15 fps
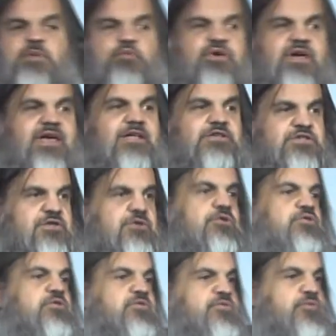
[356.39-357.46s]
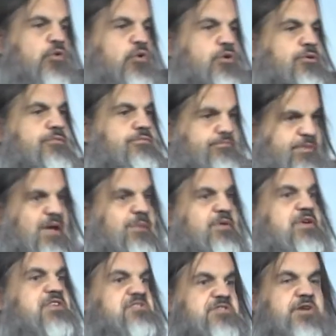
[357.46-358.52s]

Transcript: people age 0 to 4, babies,